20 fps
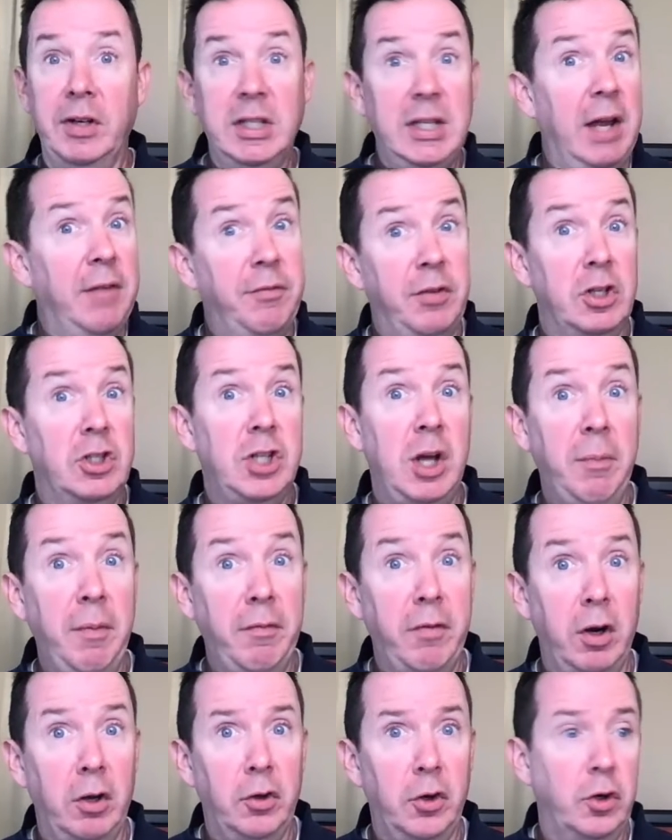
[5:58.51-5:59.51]
And for some of
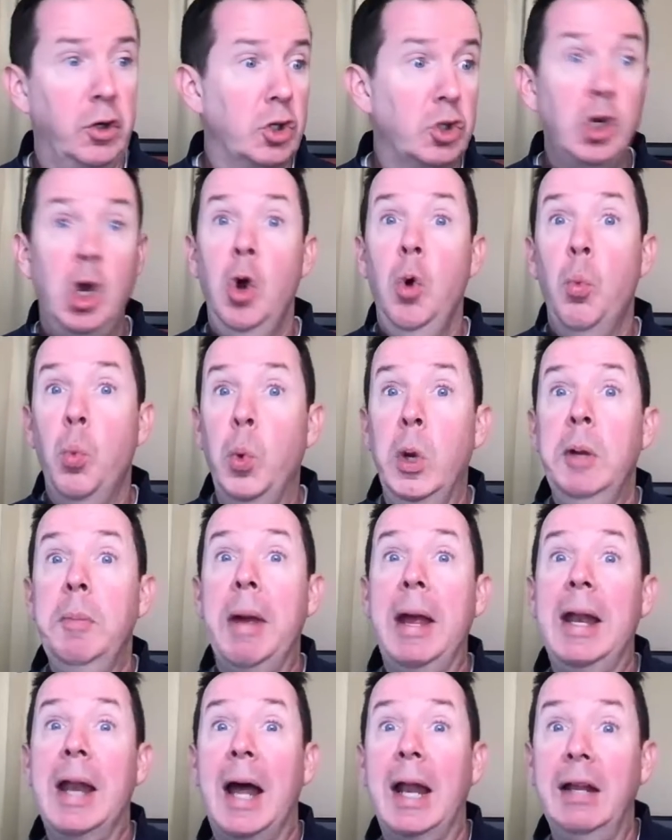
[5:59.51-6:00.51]
our learners, we may
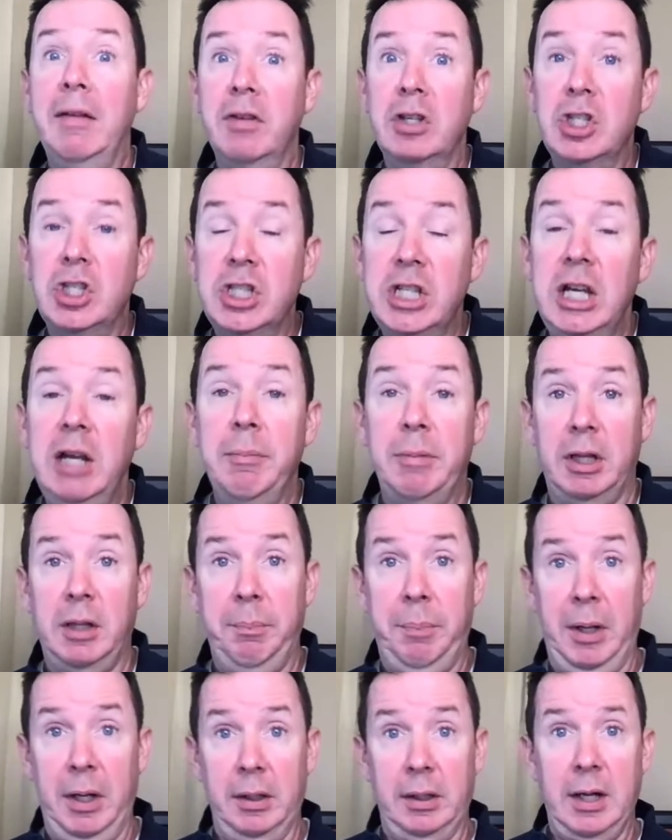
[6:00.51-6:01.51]
not even see them at the
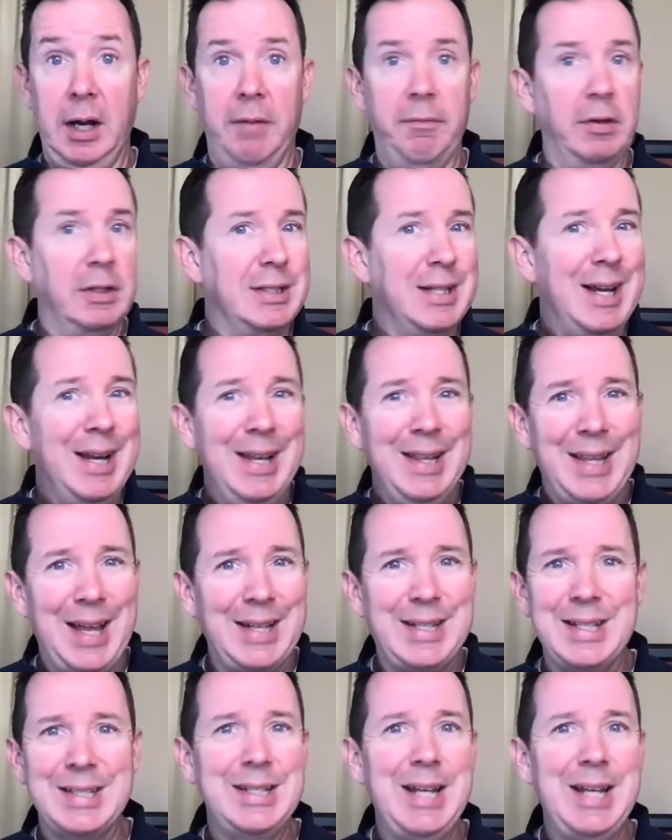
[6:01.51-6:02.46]
parent conference. That doesn't